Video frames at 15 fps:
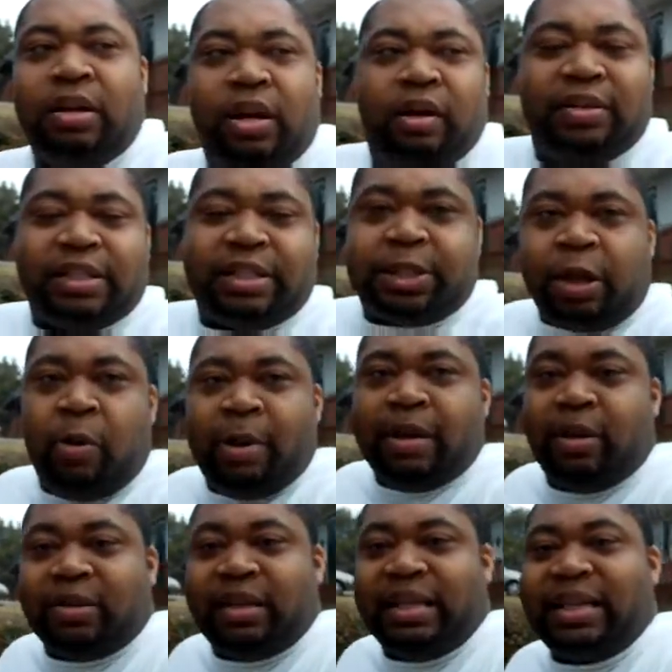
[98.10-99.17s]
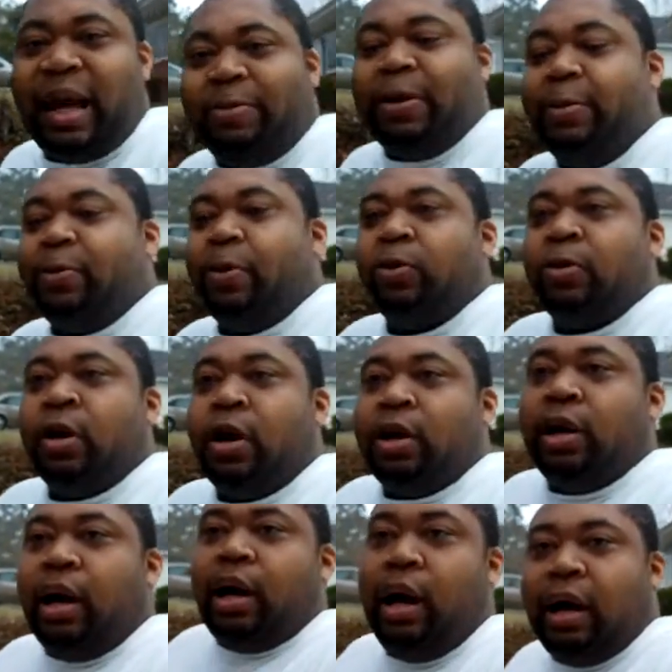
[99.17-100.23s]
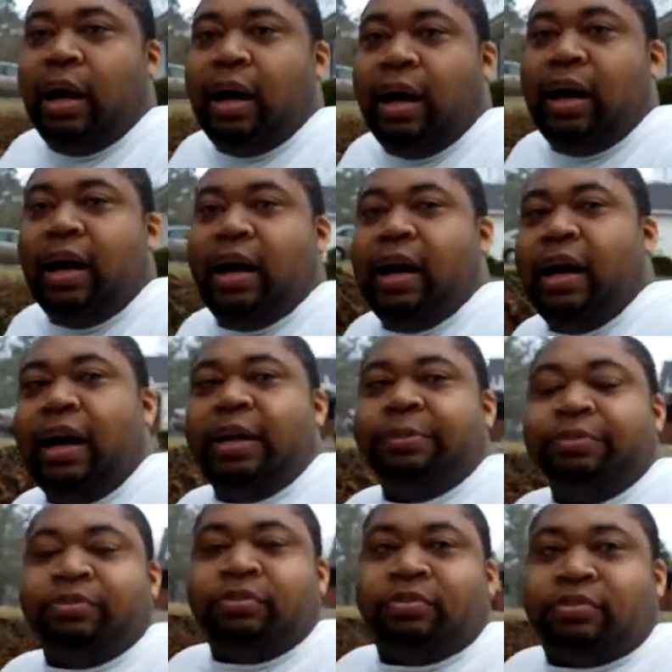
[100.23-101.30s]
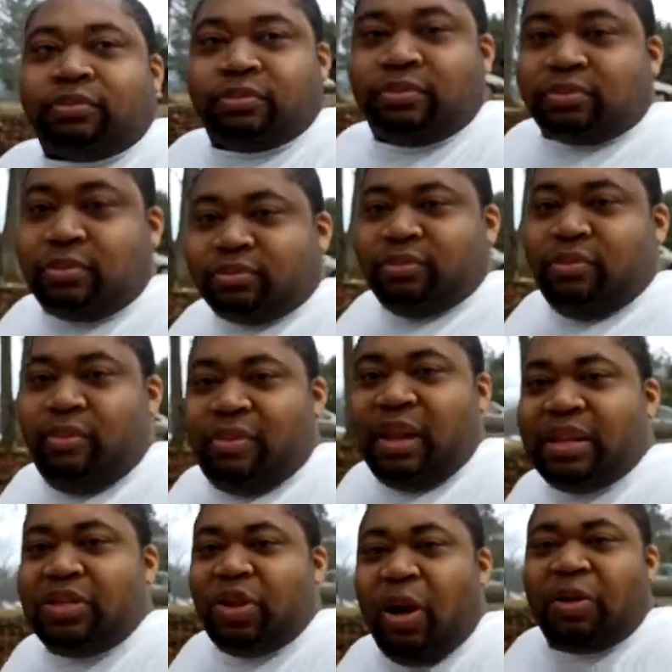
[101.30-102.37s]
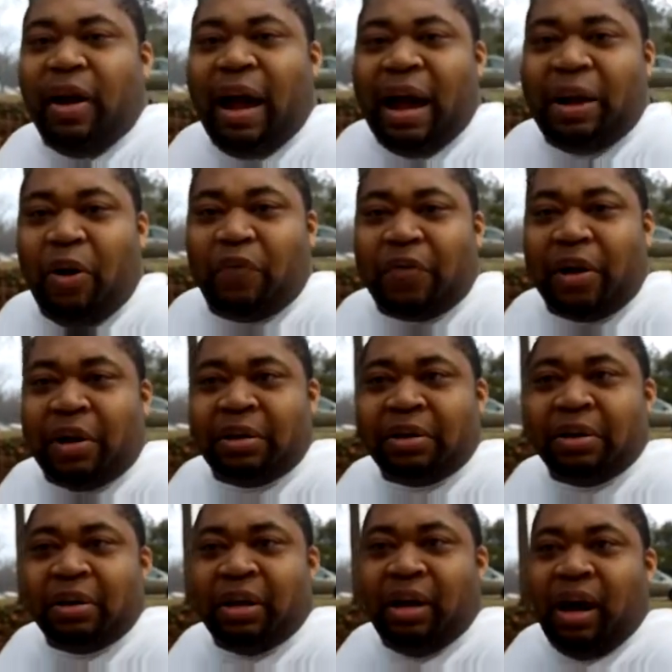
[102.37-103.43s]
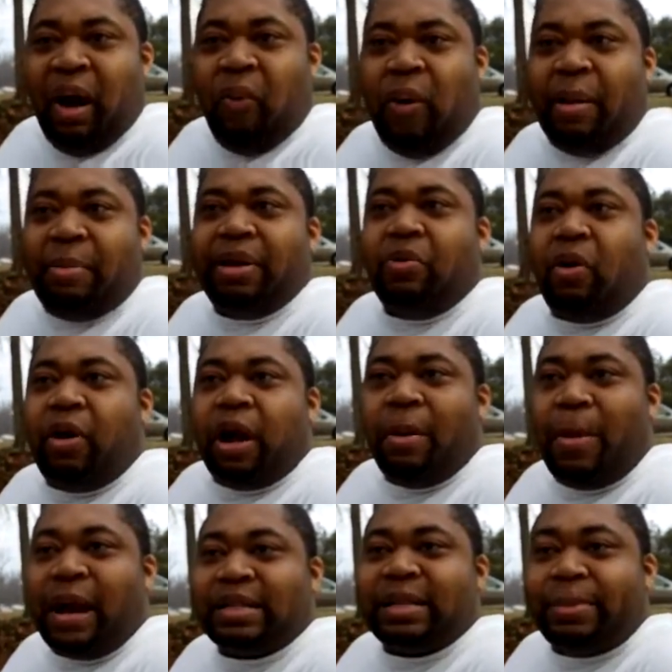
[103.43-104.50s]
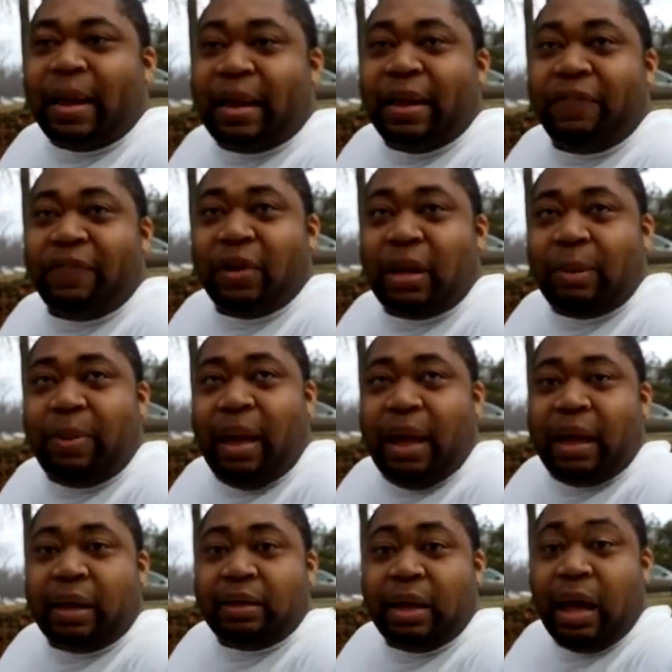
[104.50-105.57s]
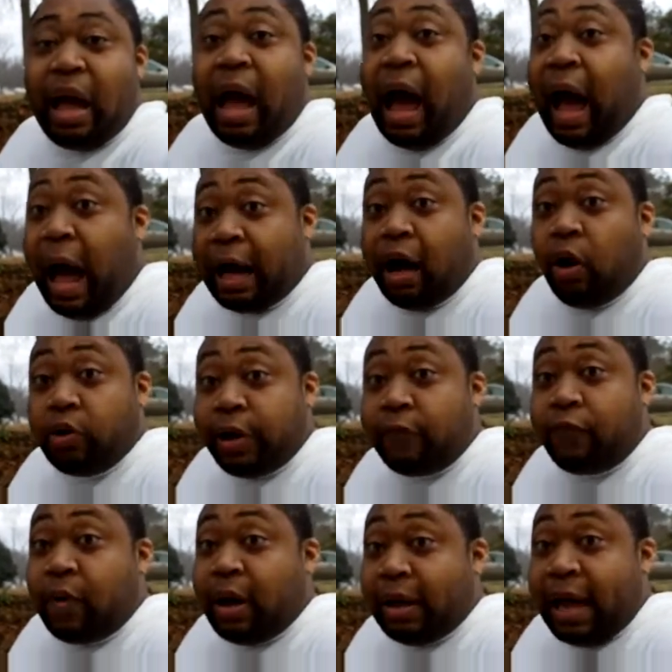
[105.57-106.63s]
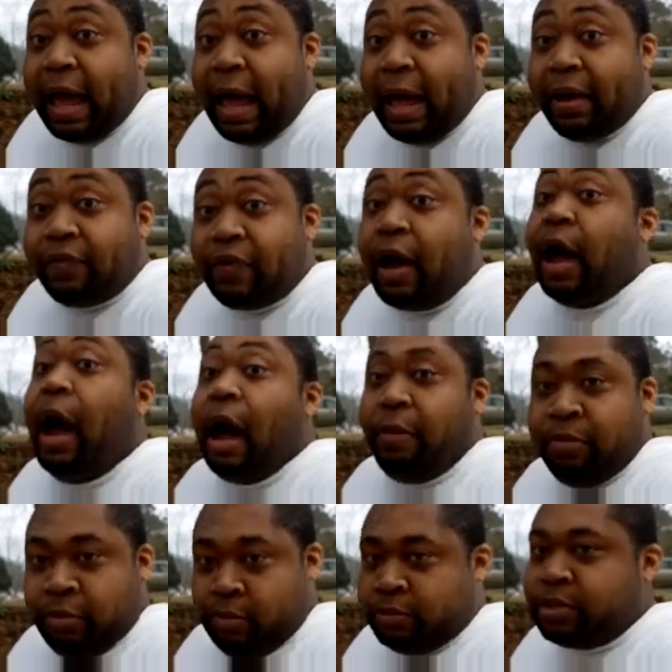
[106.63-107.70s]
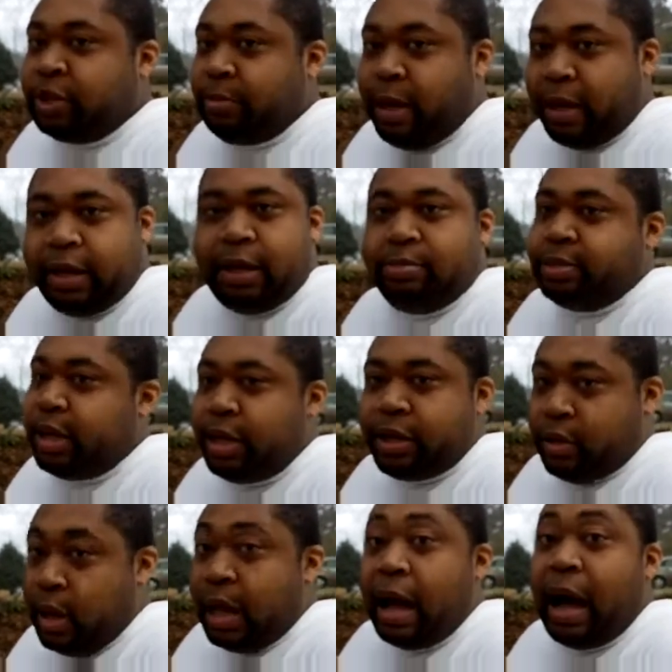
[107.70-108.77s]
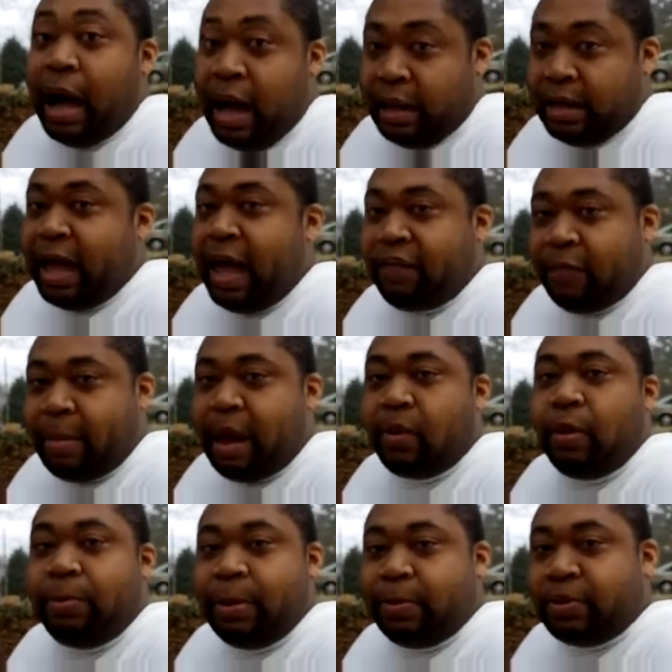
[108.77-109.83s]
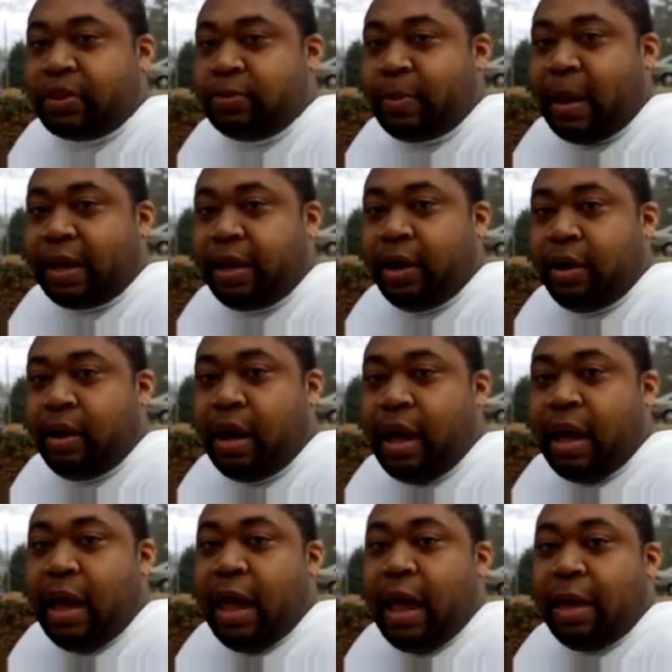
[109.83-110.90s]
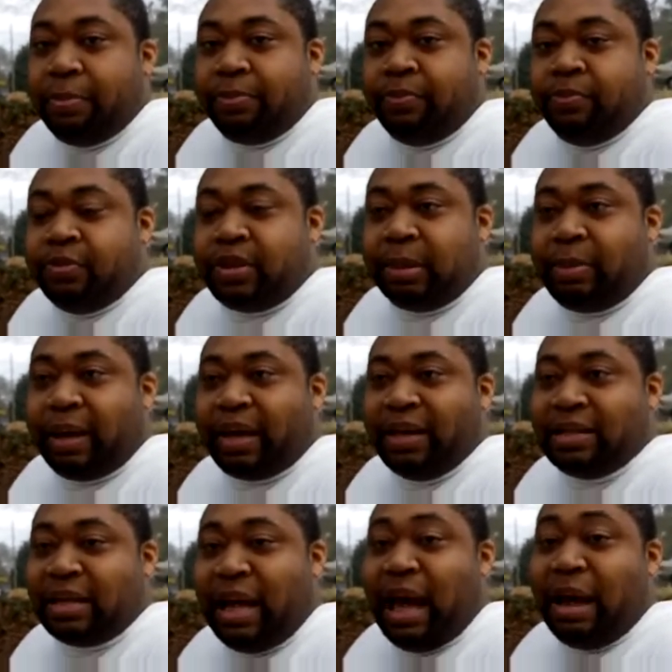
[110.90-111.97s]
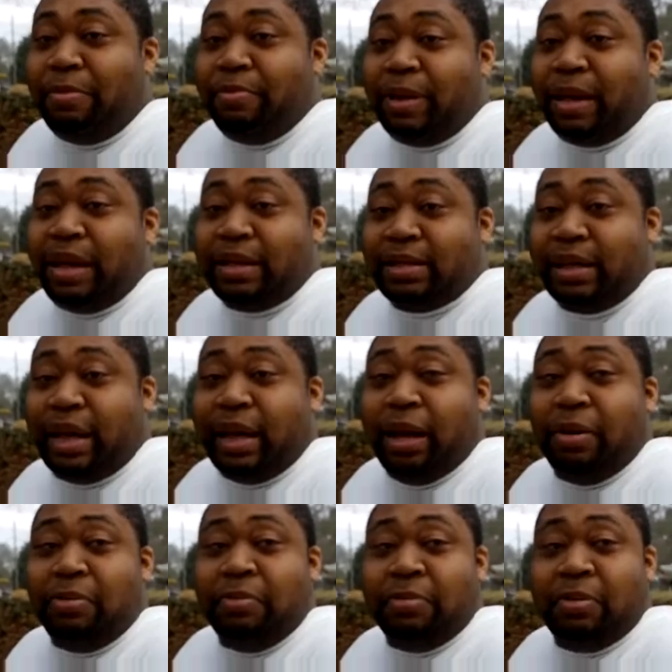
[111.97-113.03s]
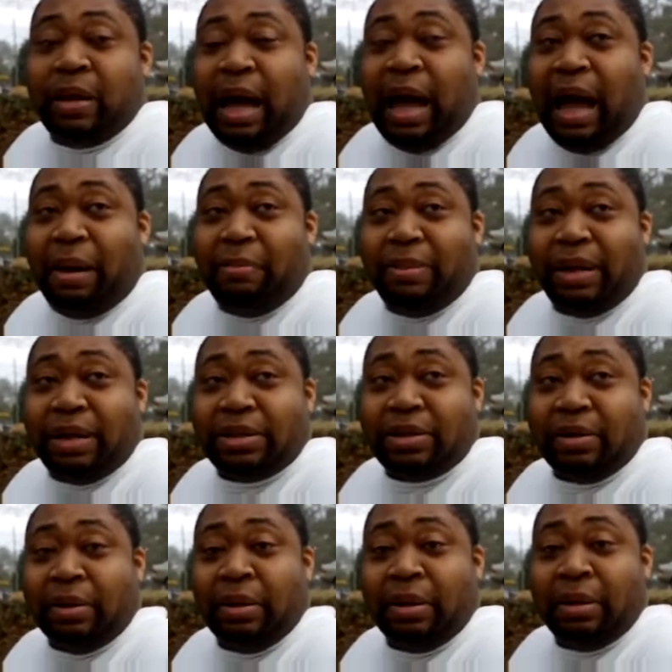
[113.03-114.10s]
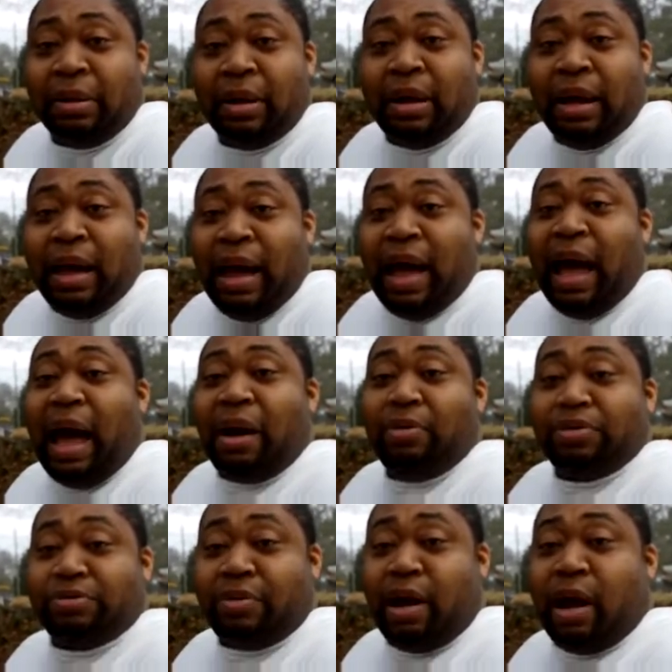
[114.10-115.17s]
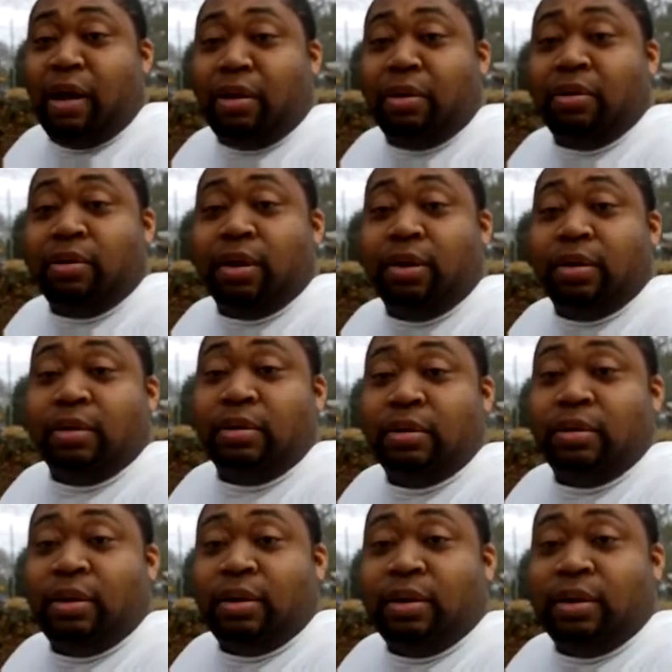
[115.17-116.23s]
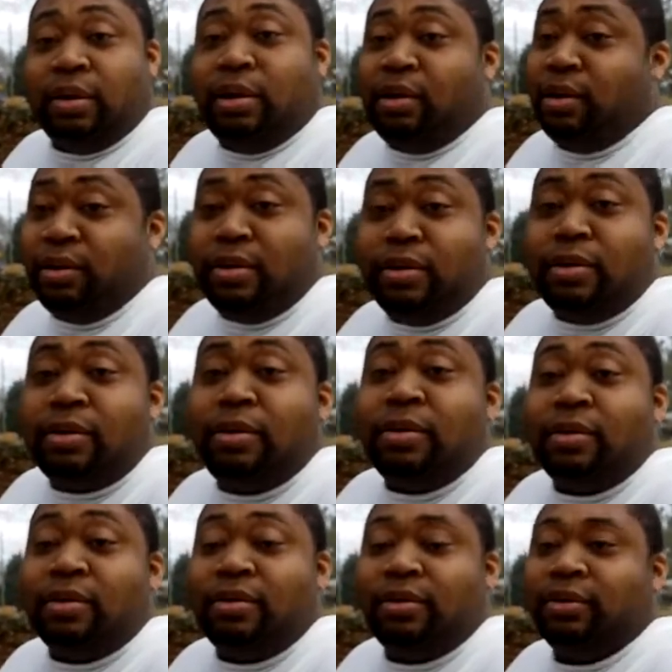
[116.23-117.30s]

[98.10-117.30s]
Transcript: you know, this just don't make no sense how people uh uh, uh, uh, uh, start crying over a woman and want everybody to sit back here and feel their pain. I go there for a laugh. I'm going to sit back here and tell you. I laugh about it when people sit back here and sit back here and say, I miss him. I miss her. I was wrong. Uh-huh.